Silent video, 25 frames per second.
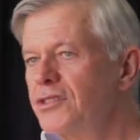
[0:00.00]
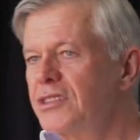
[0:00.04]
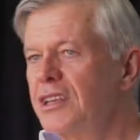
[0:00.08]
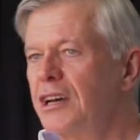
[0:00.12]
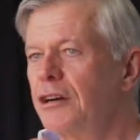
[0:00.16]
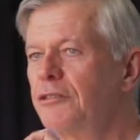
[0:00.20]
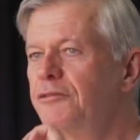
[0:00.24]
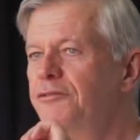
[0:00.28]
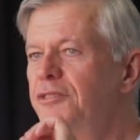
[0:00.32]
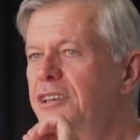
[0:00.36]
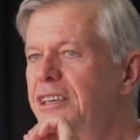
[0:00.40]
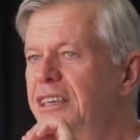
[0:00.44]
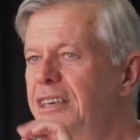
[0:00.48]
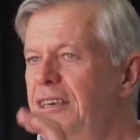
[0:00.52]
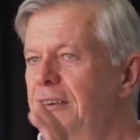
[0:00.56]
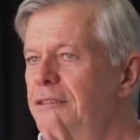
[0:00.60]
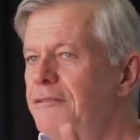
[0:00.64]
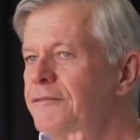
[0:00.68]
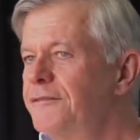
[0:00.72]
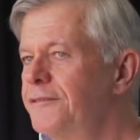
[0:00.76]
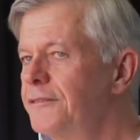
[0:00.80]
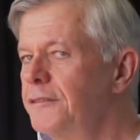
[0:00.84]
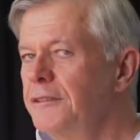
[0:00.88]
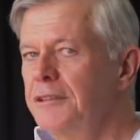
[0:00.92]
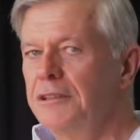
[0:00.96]
They'll
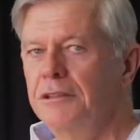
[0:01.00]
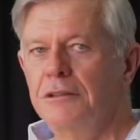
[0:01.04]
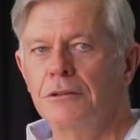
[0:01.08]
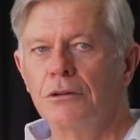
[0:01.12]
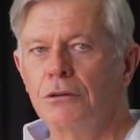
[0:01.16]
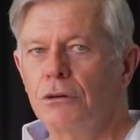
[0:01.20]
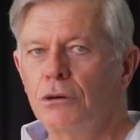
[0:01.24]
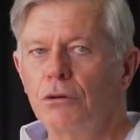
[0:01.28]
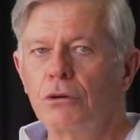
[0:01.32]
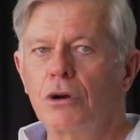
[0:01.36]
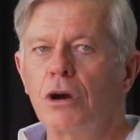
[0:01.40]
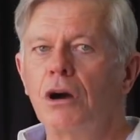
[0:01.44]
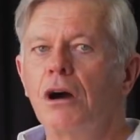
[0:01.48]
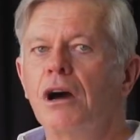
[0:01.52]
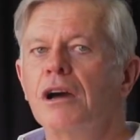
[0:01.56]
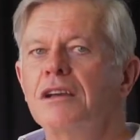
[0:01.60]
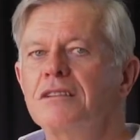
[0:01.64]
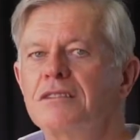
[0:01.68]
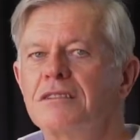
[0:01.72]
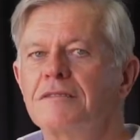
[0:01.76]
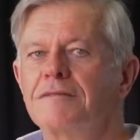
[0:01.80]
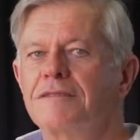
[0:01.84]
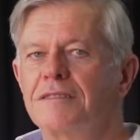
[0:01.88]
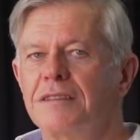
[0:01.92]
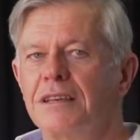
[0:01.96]
forgive all kinds
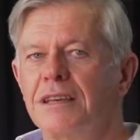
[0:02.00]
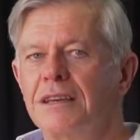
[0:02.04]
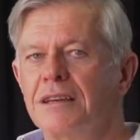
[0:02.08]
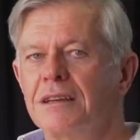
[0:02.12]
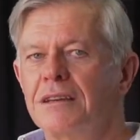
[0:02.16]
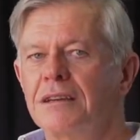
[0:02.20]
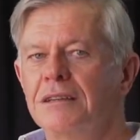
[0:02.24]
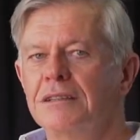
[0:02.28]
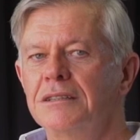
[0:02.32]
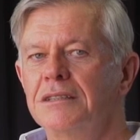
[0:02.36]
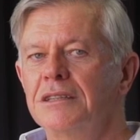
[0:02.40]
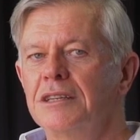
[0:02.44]
of things,